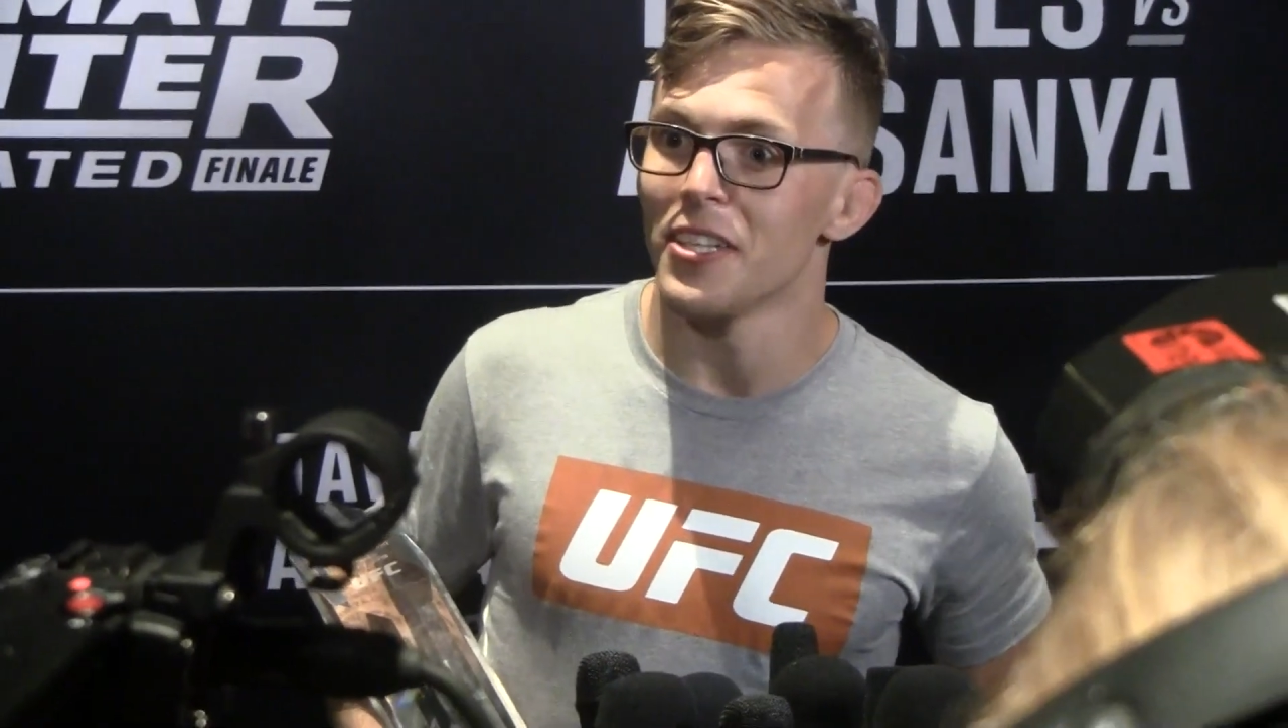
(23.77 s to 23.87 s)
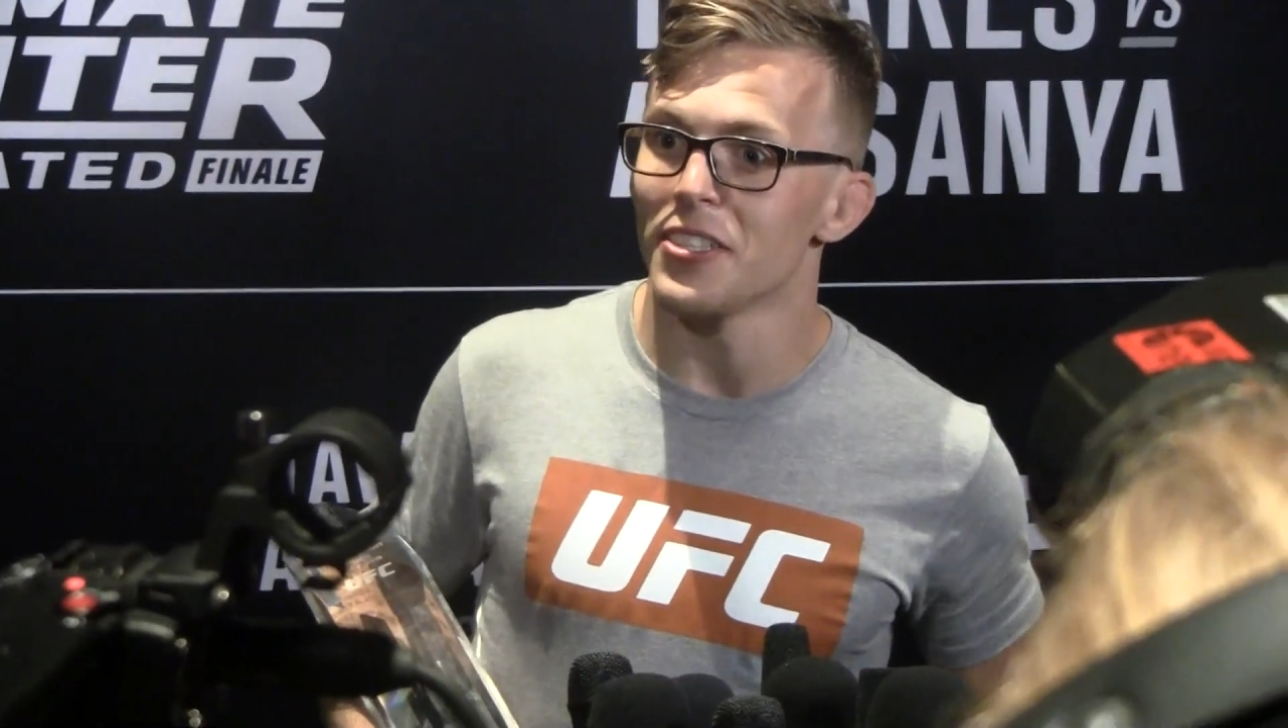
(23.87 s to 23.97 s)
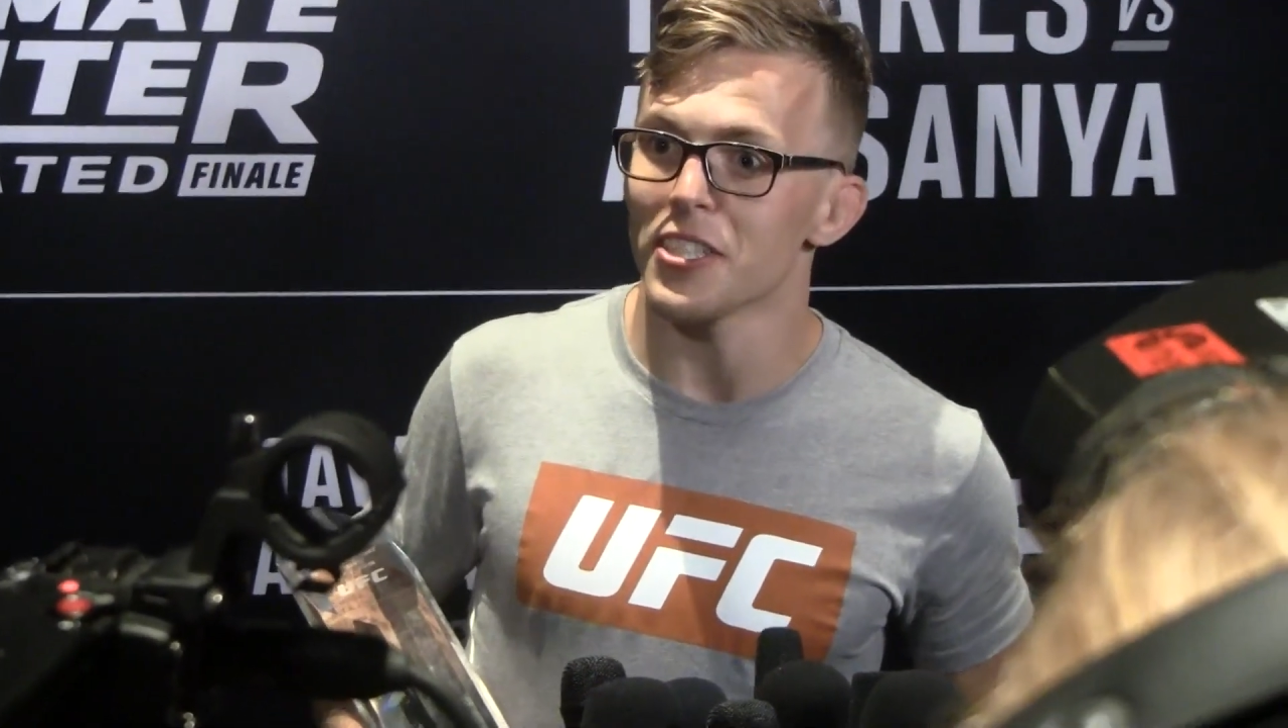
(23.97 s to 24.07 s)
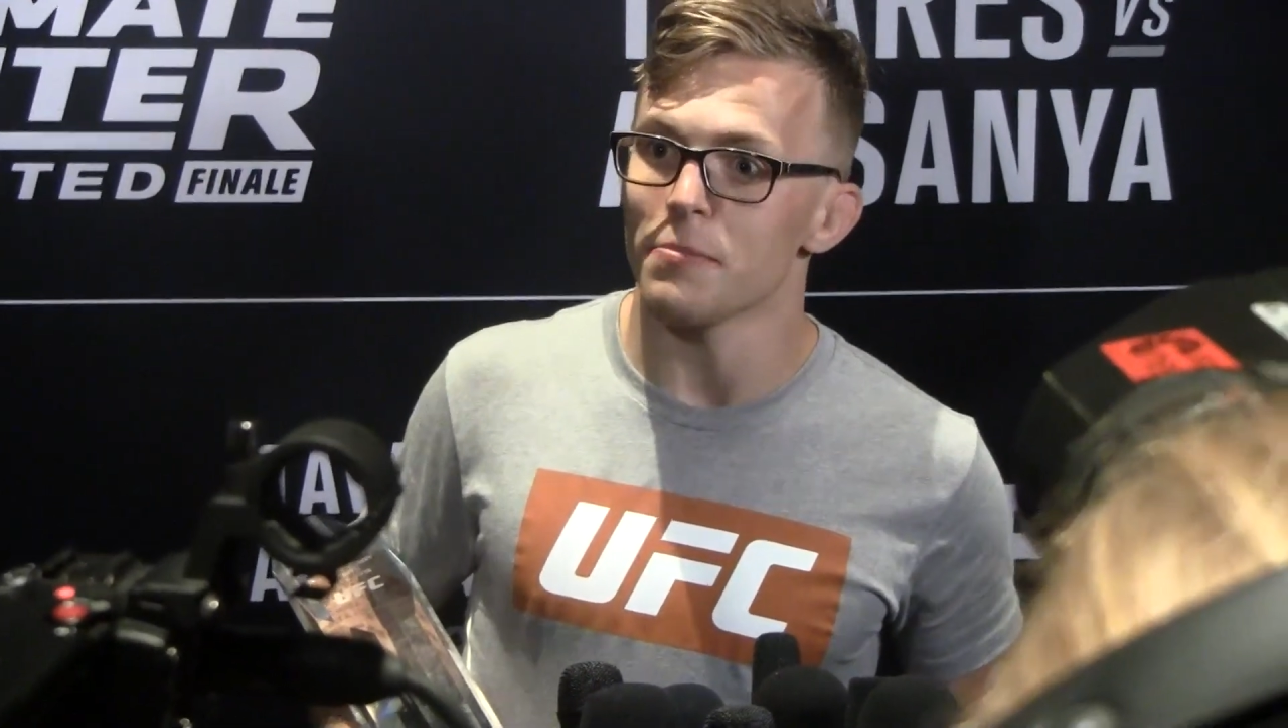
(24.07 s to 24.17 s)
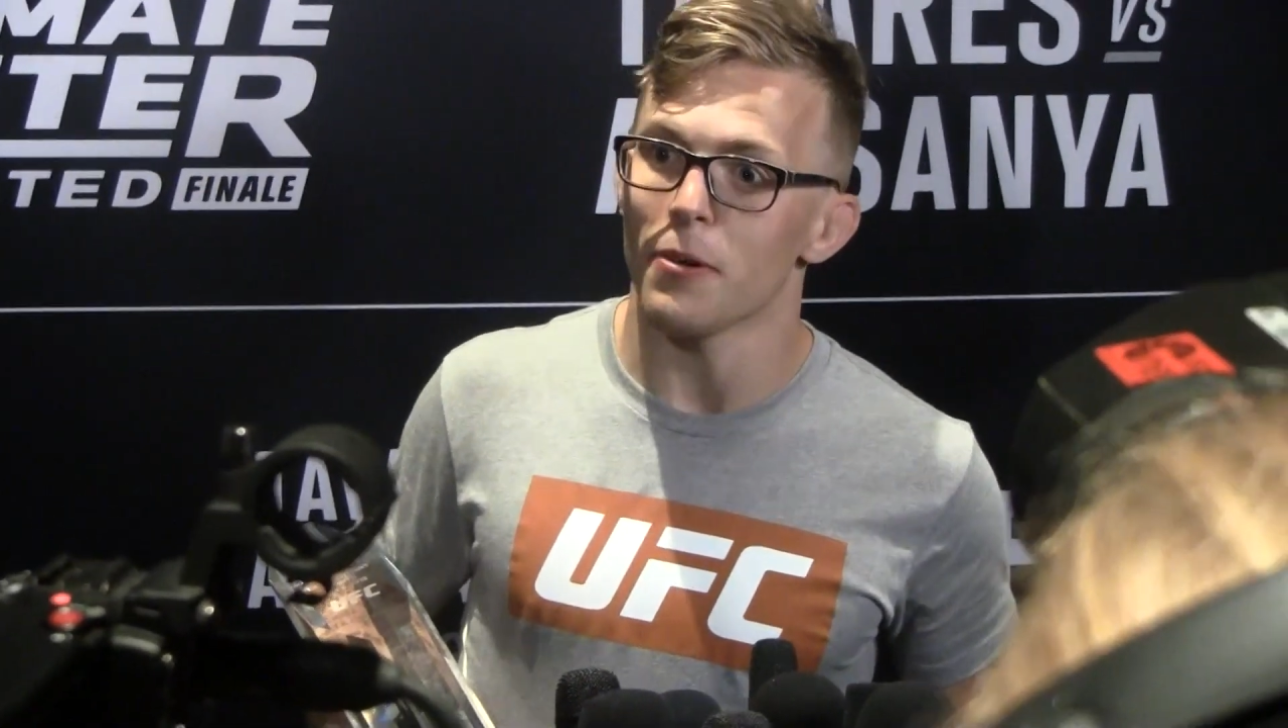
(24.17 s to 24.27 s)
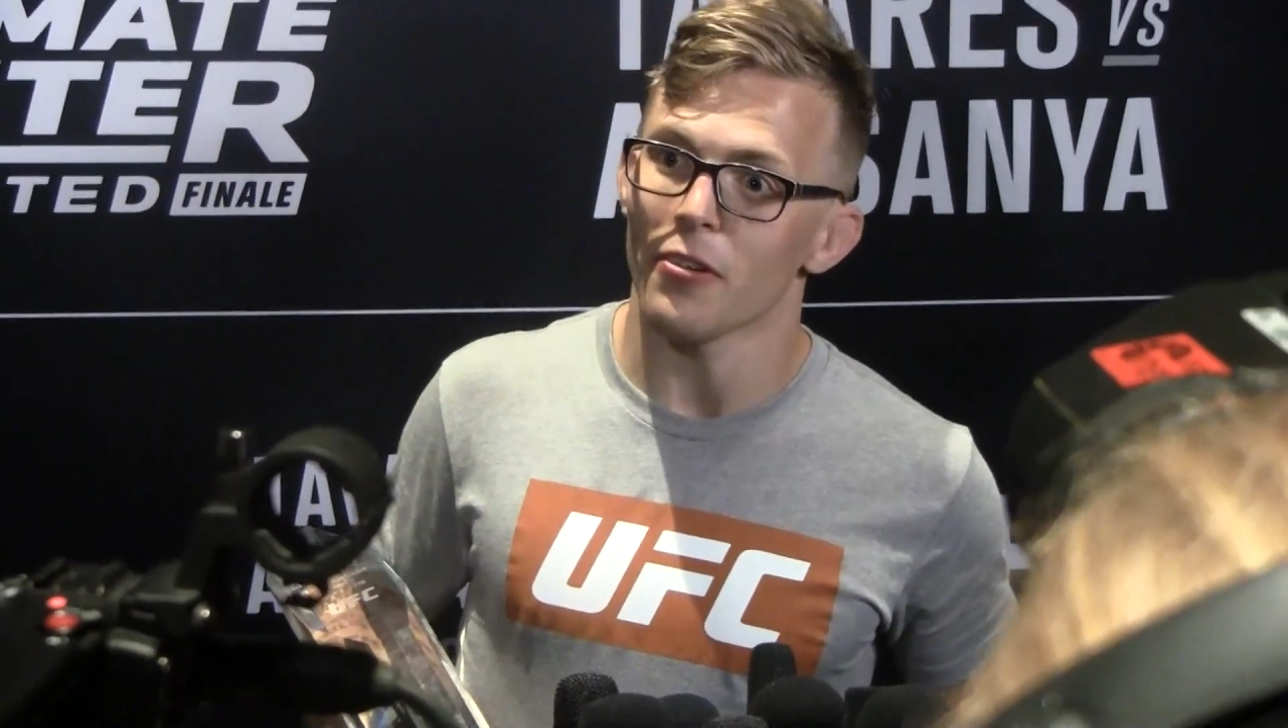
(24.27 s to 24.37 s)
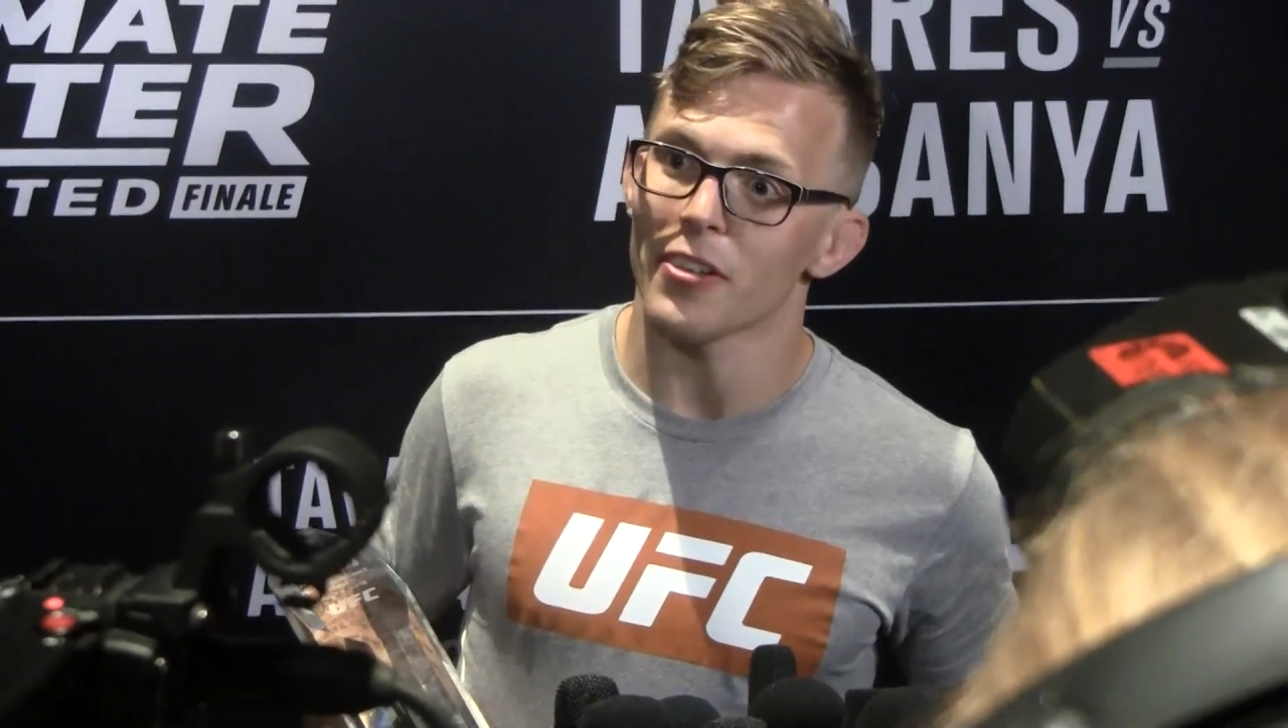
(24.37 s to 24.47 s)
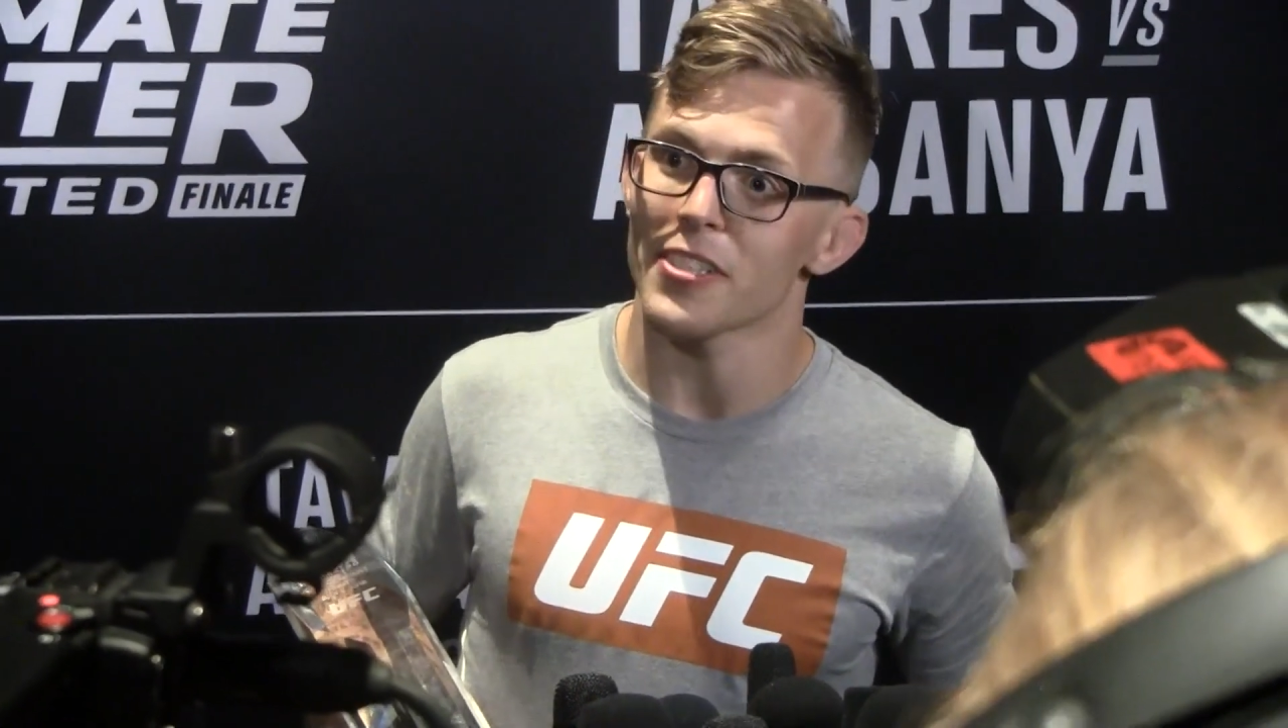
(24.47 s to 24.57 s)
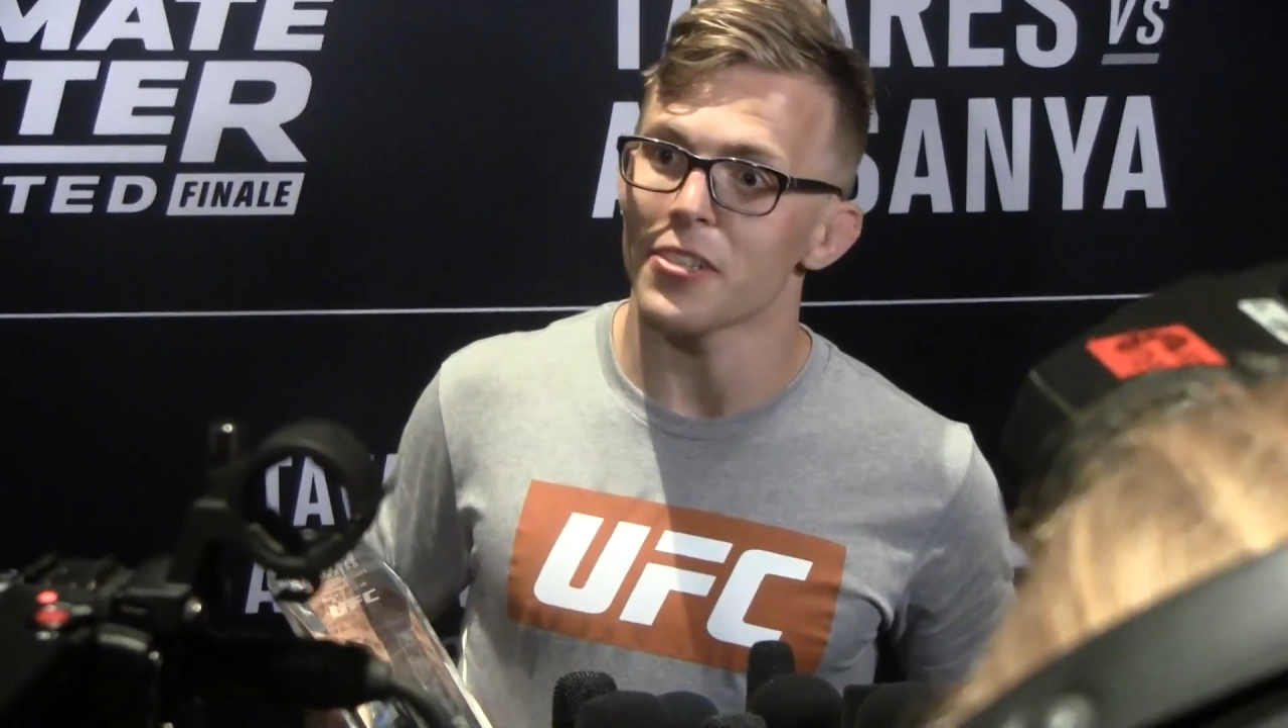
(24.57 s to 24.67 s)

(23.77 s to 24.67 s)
just bonus.